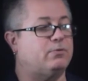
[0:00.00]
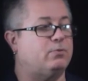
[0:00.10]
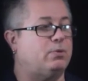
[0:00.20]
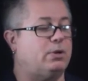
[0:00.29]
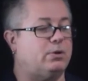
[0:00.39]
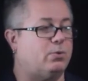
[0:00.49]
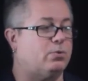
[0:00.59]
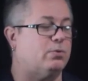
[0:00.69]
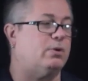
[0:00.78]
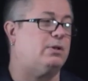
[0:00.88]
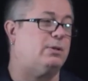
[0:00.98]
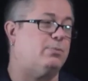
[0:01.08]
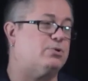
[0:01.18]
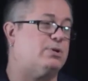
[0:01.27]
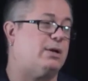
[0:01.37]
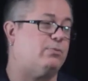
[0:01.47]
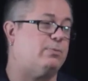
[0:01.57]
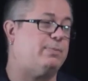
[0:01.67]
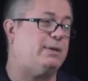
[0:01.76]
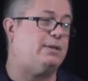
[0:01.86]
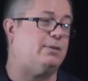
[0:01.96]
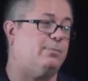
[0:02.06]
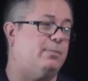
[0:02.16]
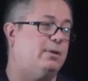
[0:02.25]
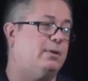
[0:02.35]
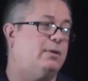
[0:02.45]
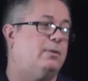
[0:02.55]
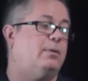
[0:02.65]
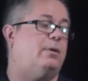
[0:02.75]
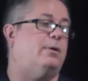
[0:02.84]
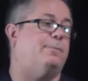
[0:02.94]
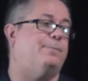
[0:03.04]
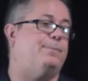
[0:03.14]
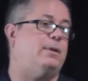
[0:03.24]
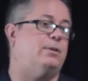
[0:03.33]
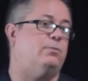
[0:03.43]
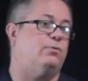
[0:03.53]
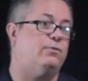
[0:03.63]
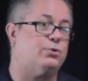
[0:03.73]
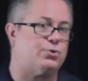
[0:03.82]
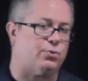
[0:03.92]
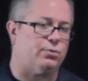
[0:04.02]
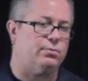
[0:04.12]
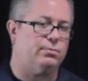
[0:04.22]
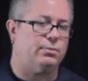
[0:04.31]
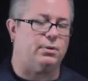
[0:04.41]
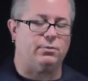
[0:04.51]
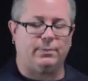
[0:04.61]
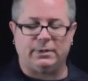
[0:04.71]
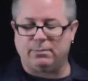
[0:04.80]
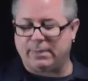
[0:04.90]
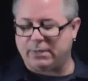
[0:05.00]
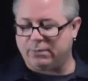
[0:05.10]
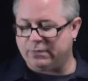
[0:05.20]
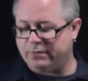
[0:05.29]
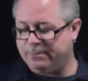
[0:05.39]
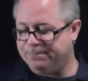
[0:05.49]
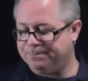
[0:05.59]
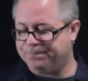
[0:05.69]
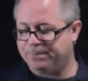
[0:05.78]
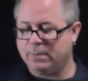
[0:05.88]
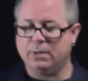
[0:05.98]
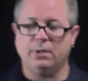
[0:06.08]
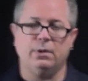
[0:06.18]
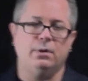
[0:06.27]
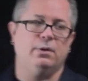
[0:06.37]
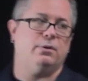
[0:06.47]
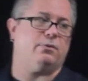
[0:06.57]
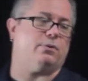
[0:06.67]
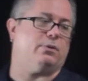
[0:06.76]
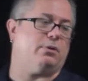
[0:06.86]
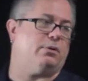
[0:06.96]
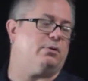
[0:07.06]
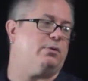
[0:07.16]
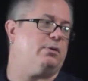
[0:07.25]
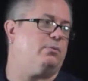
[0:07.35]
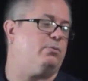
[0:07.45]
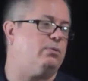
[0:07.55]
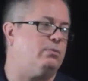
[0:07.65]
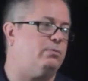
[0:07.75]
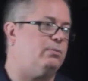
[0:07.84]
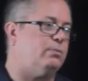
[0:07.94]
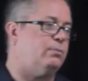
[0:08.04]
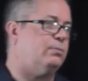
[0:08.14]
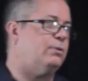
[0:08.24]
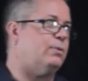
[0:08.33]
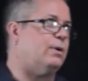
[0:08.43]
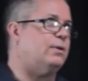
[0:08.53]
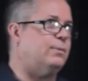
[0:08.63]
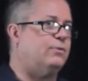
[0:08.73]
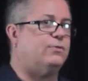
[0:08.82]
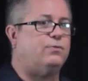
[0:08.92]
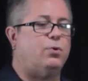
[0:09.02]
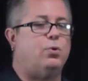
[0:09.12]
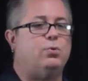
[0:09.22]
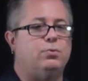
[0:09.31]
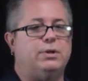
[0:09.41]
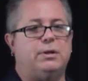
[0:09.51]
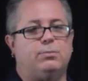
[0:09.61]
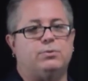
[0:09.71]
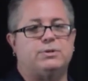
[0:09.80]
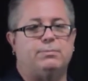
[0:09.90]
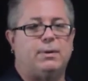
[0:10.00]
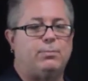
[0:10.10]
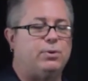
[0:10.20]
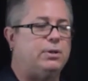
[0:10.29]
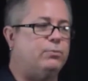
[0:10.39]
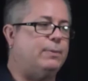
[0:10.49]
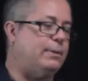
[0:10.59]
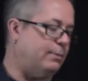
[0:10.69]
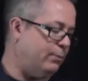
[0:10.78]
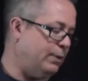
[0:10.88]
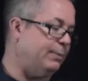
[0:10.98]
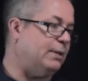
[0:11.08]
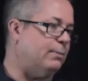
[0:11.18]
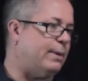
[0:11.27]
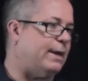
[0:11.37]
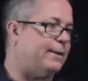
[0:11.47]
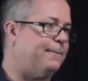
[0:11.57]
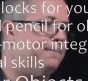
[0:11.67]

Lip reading: in an order, and then the person had to repeat them in the reverse order, repeat them backwards. So it required them to sort of hold the numbers in memory and then repeat them back.